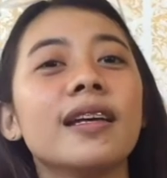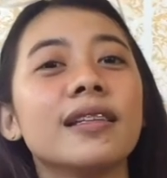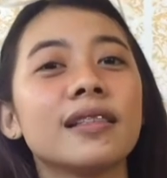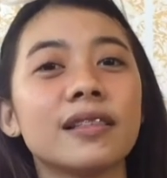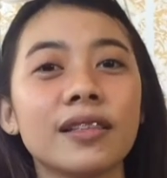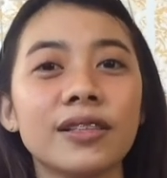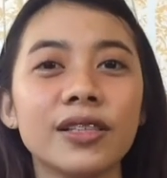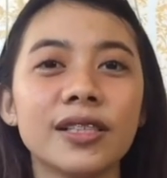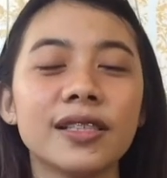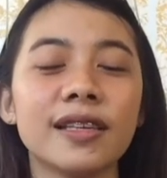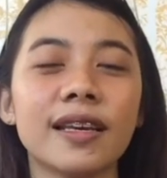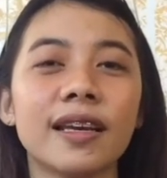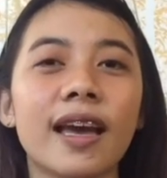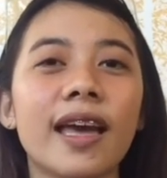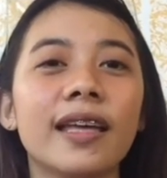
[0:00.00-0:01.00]
sa
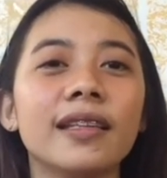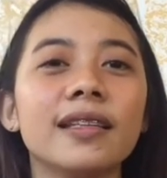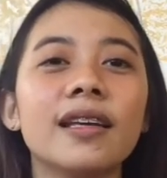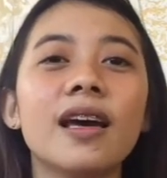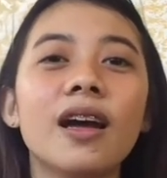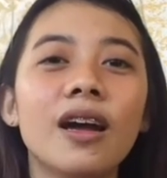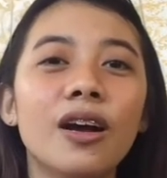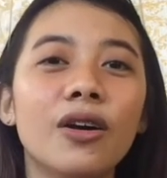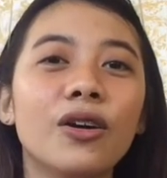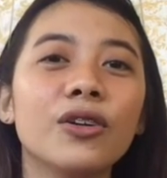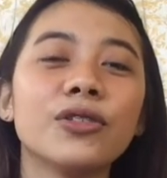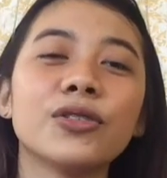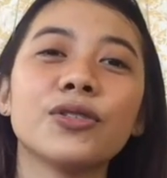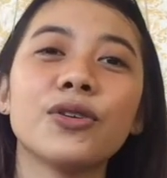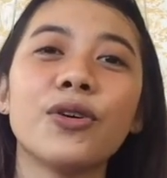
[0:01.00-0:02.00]
nursing, and
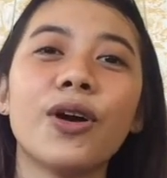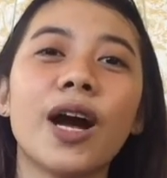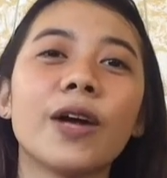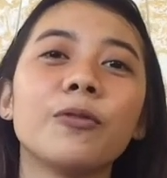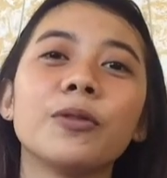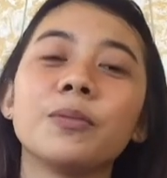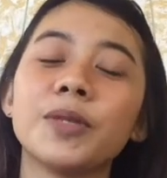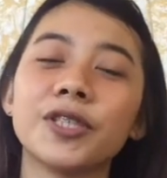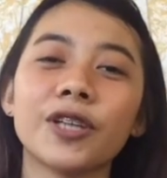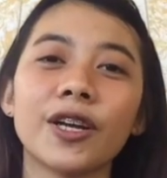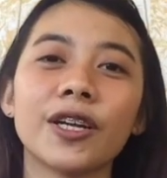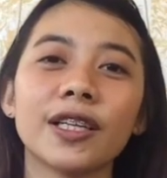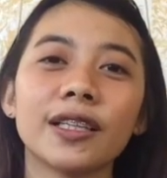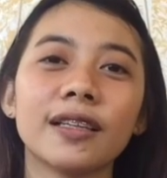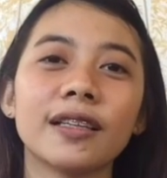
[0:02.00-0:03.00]
also I will be
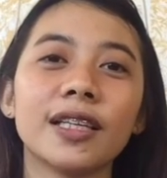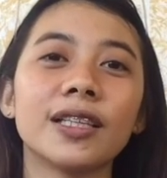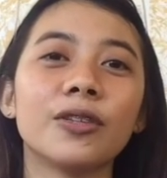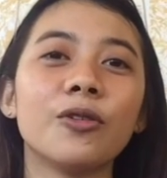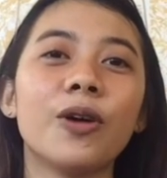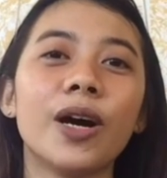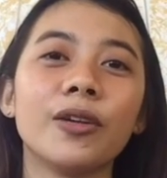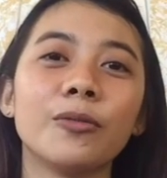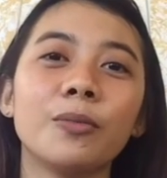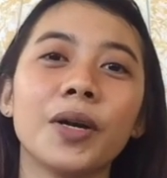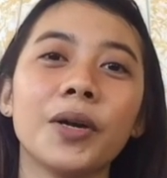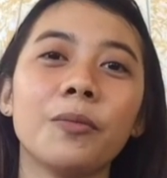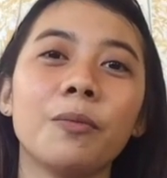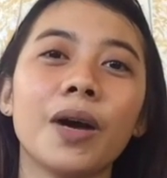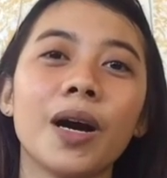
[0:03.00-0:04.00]
sharing na din kung ano ba
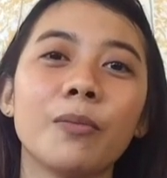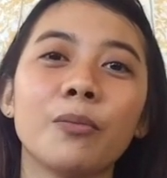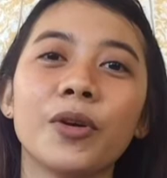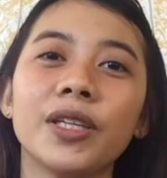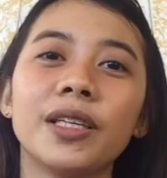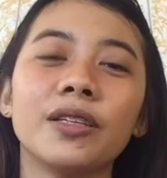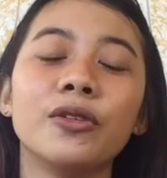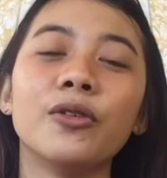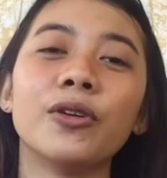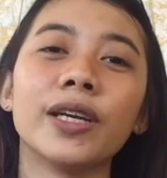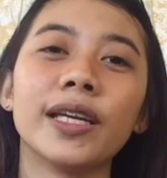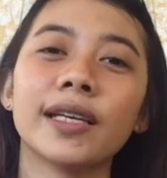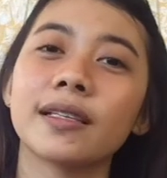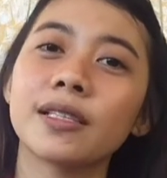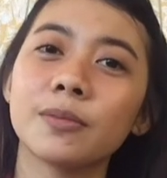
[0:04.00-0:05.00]
yung mga pwede
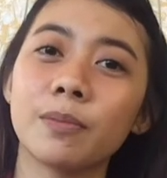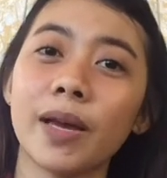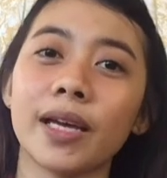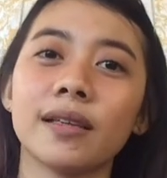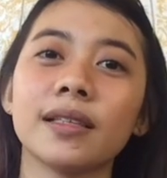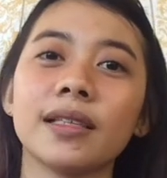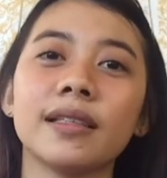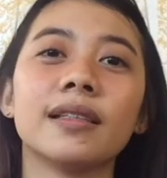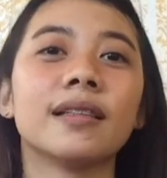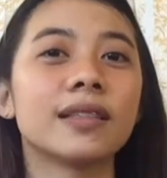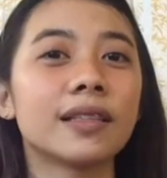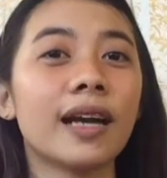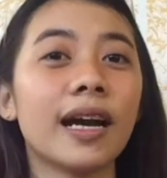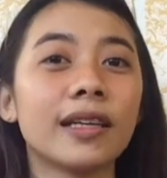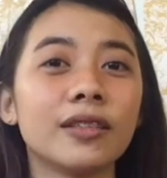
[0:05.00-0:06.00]
nyong i-expect in
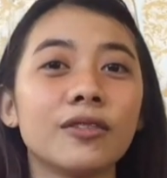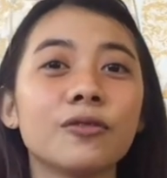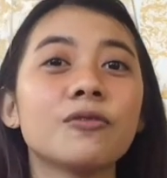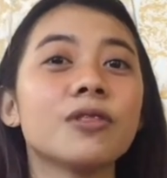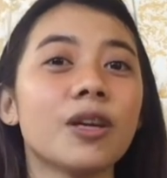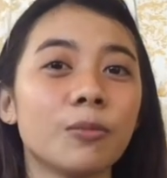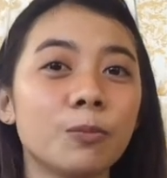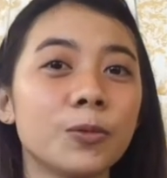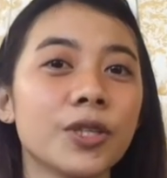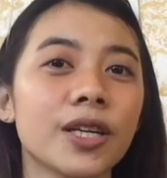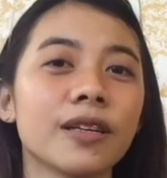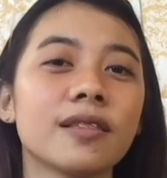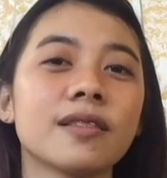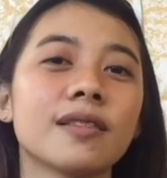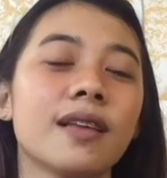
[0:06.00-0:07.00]
that kind of
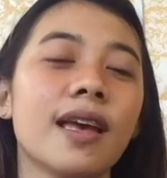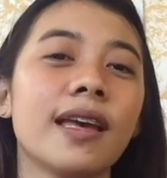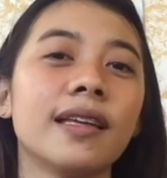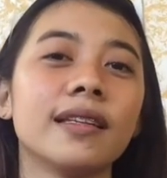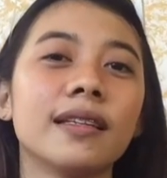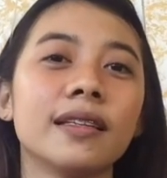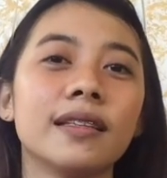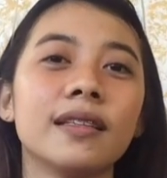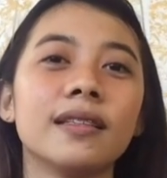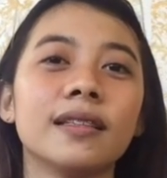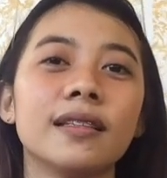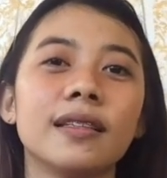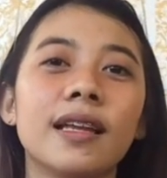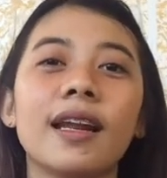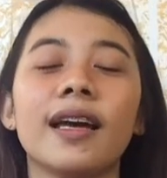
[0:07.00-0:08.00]
subjects and
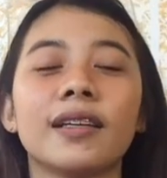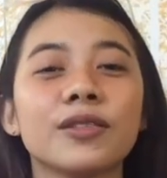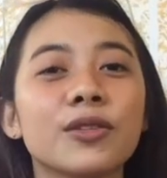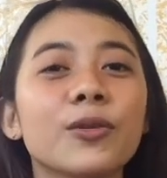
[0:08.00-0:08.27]
the like.